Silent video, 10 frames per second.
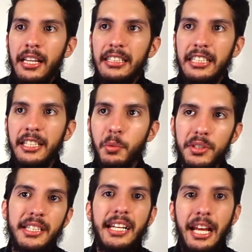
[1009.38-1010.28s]
he
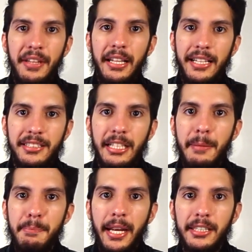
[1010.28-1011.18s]
wasn't going to have that lasting
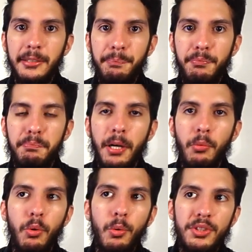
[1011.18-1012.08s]
impact.
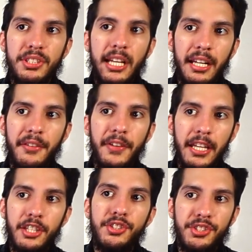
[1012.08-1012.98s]
But what was kind of
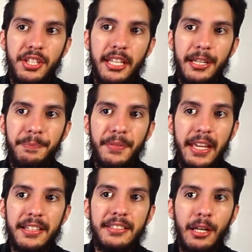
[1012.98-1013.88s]
interesting
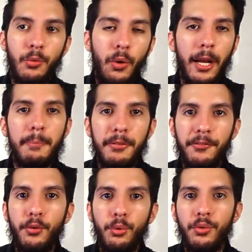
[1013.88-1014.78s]
is that right
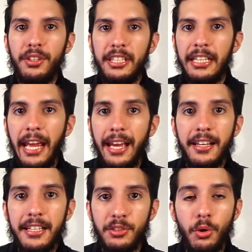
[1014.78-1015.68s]
before he had
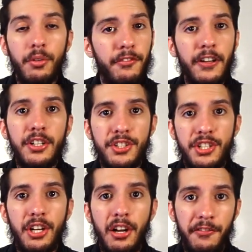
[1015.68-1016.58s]
his own fair
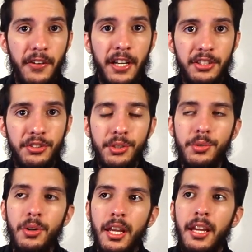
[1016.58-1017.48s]
share of fighting to do,